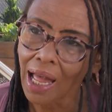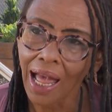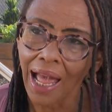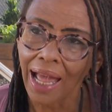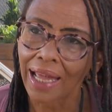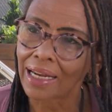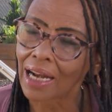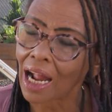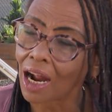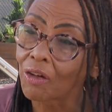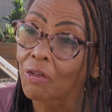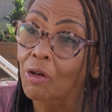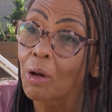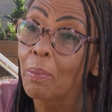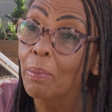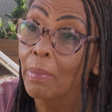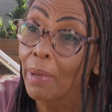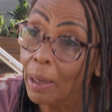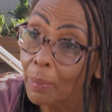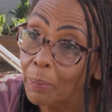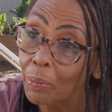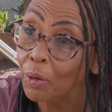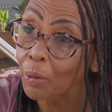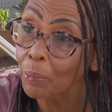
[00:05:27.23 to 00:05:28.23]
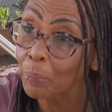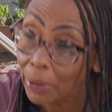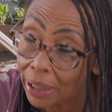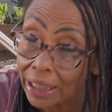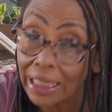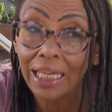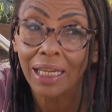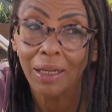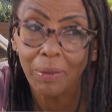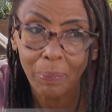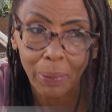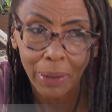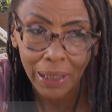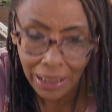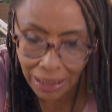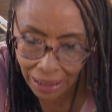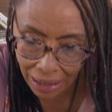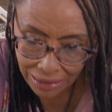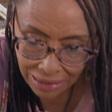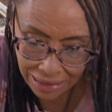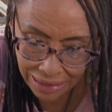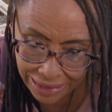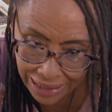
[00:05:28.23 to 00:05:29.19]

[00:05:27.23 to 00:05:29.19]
And I remember picking peanuts,